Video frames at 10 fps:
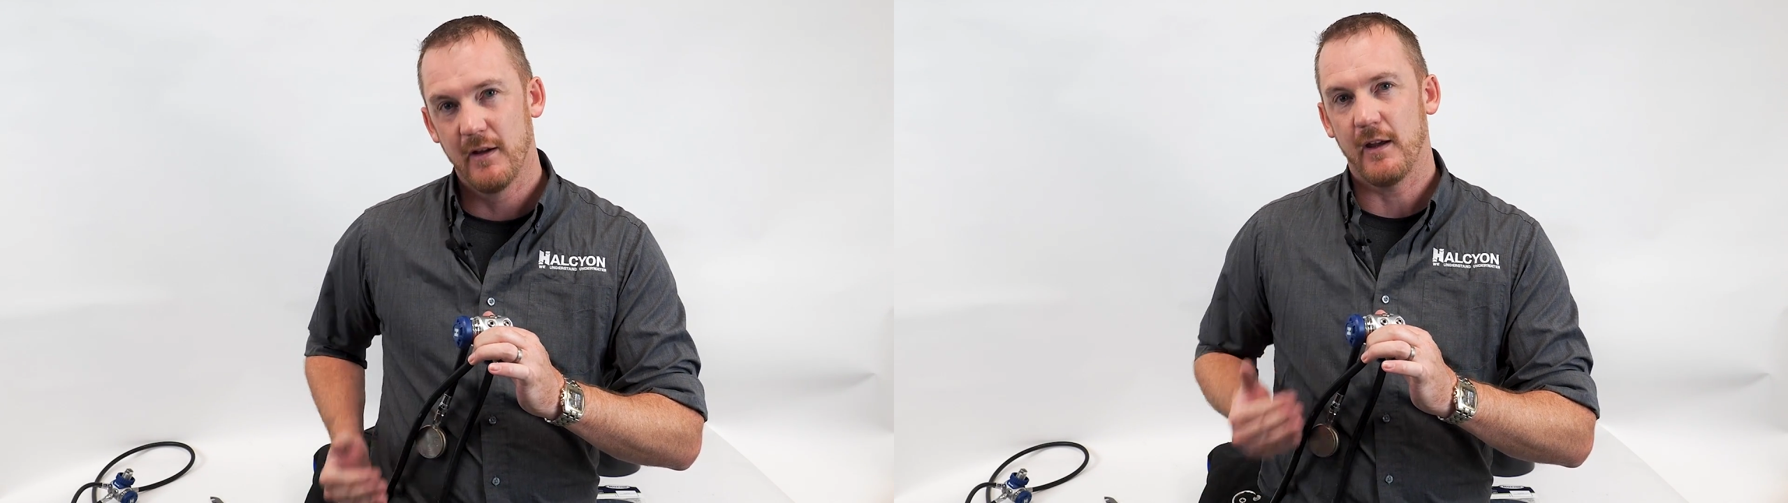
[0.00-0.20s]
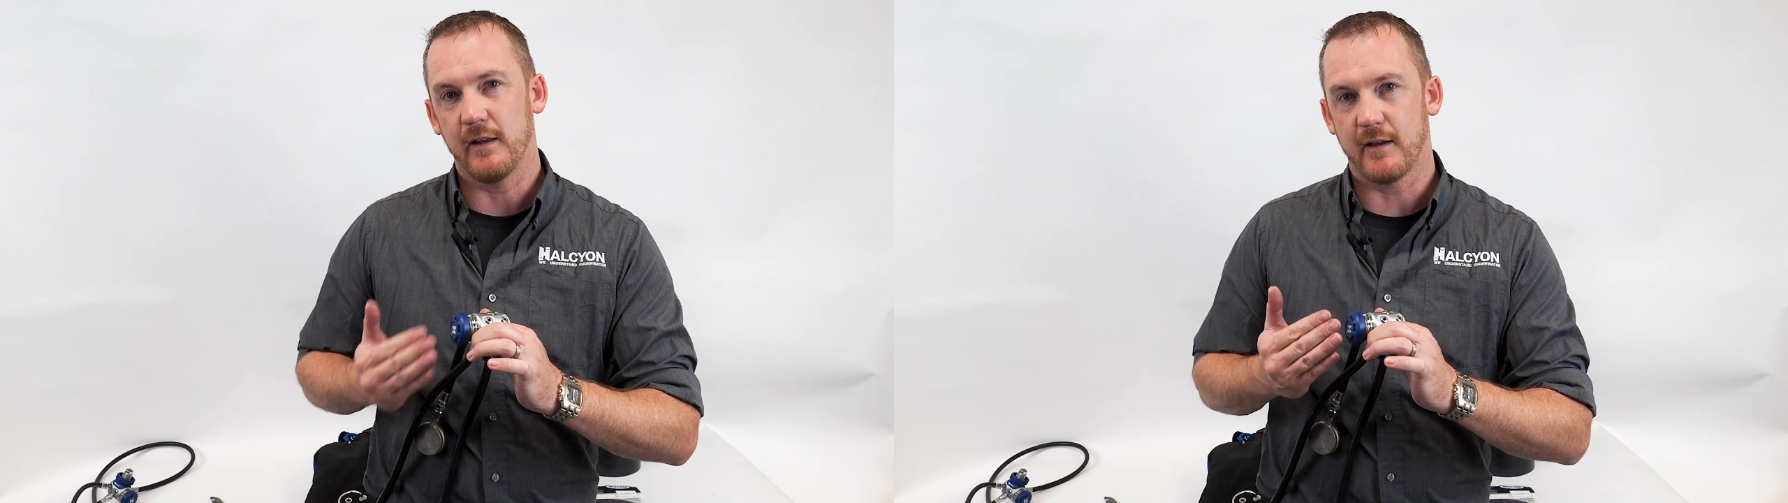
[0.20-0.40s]

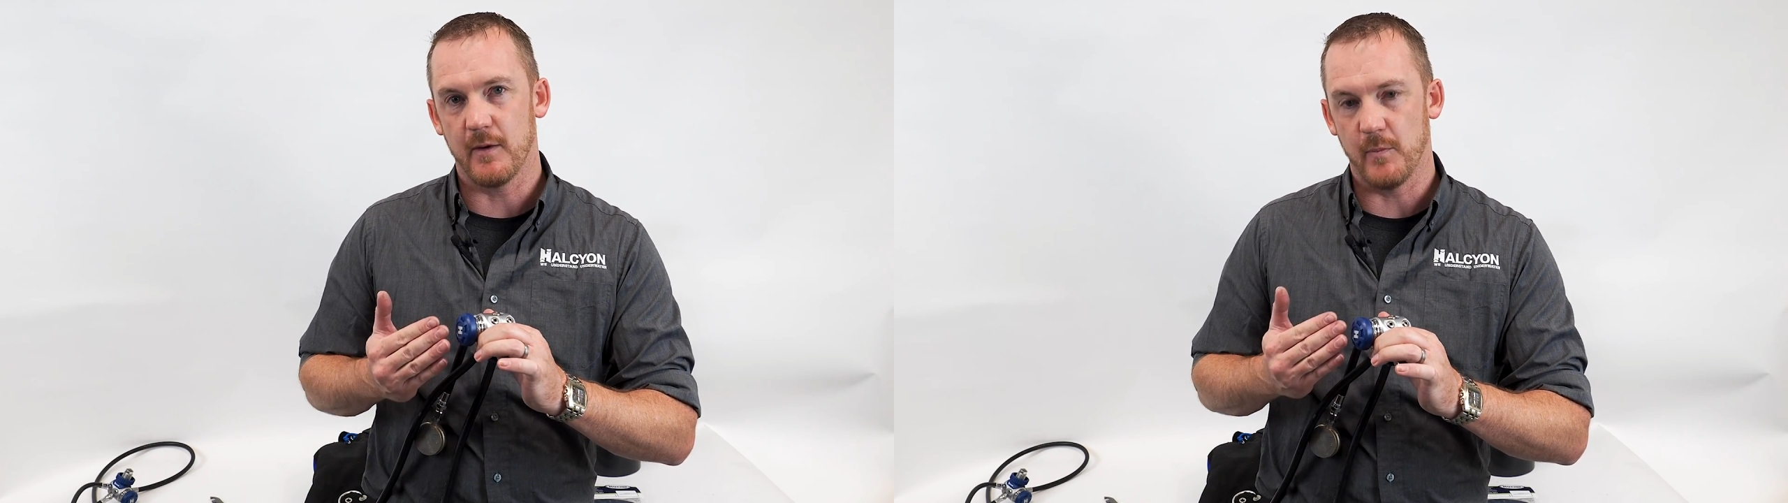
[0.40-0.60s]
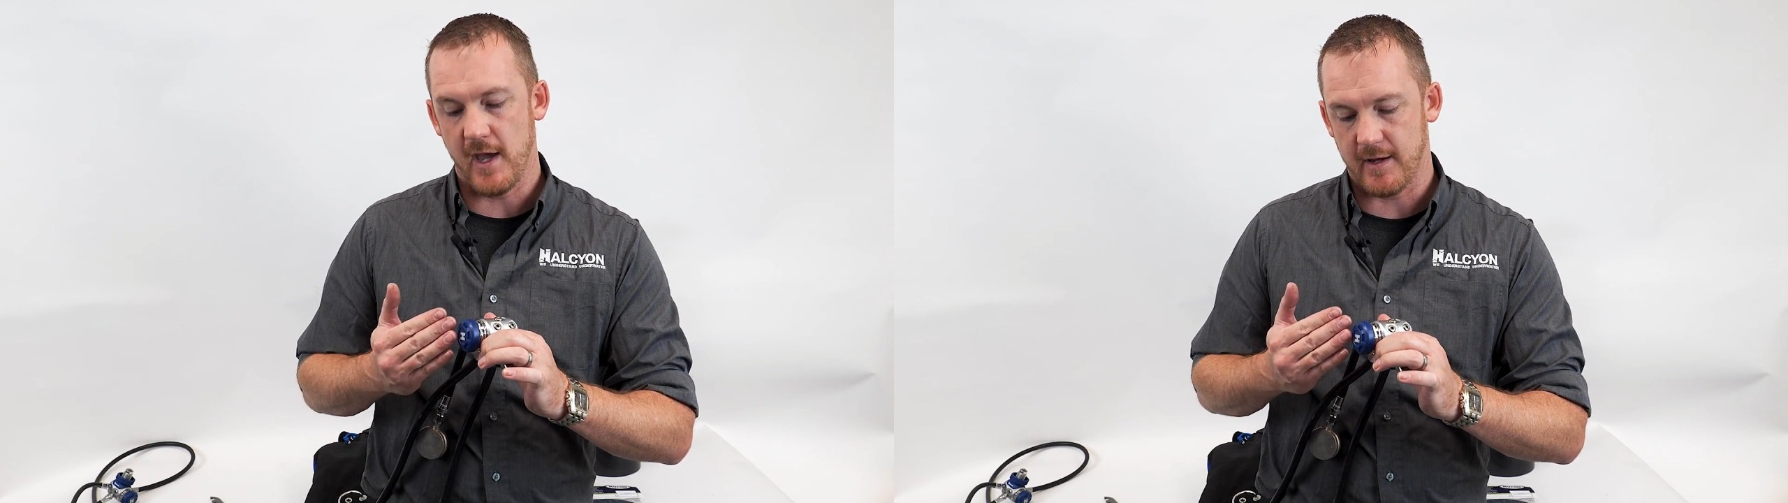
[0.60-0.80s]
and
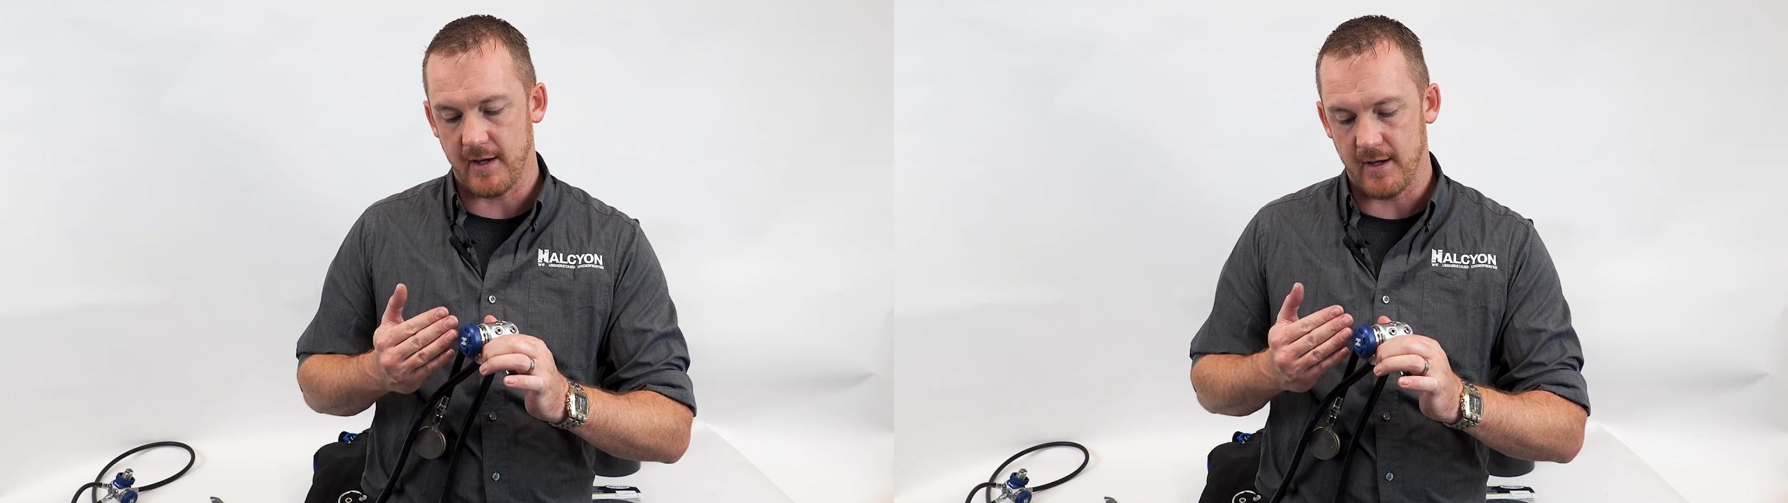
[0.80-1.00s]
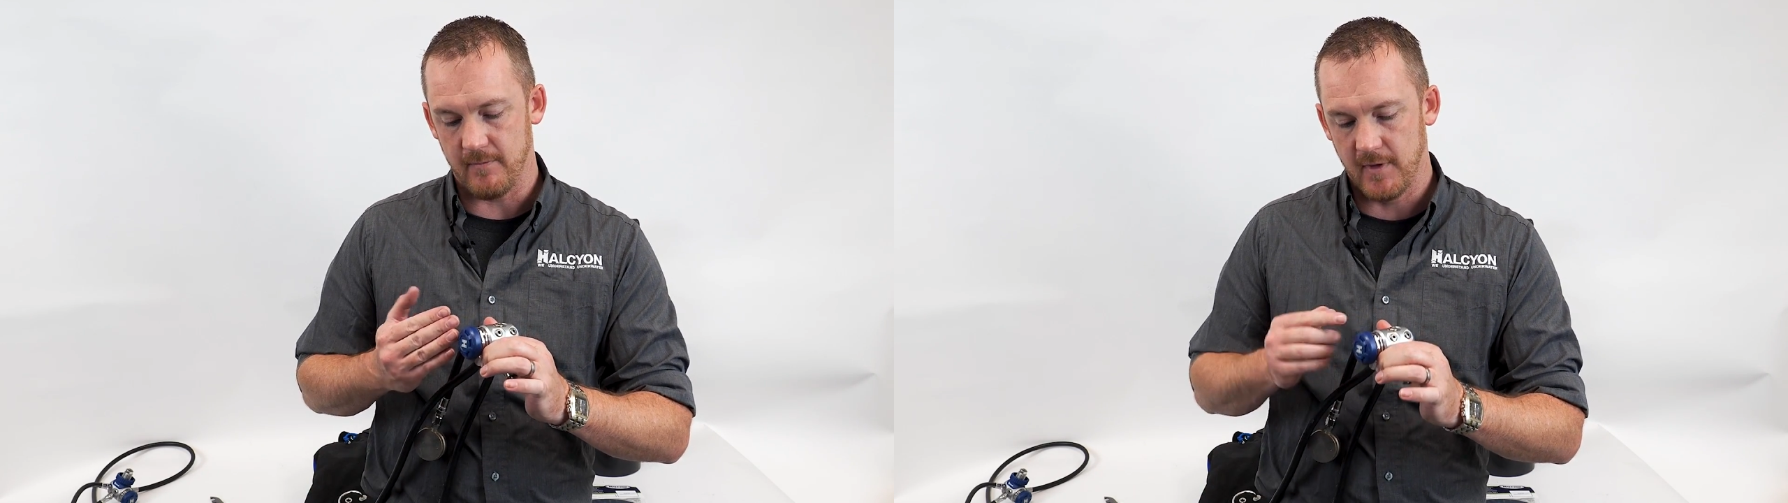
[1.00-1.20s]
come back
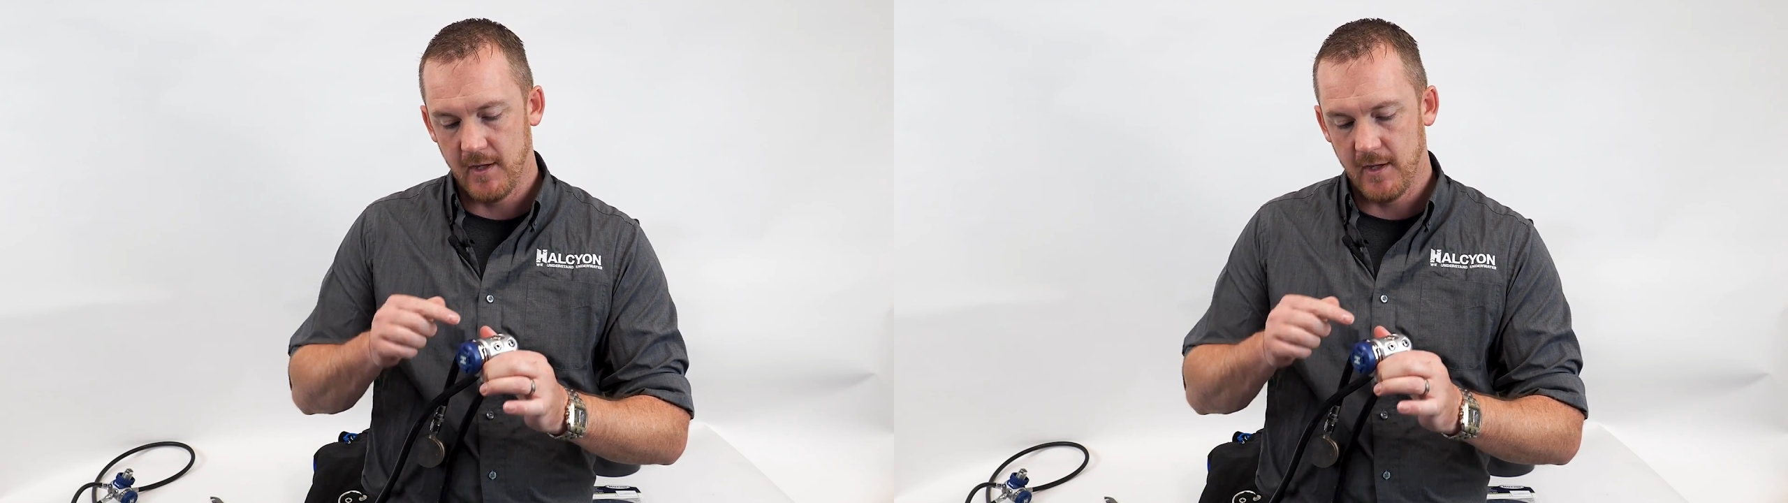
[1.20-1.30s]
up.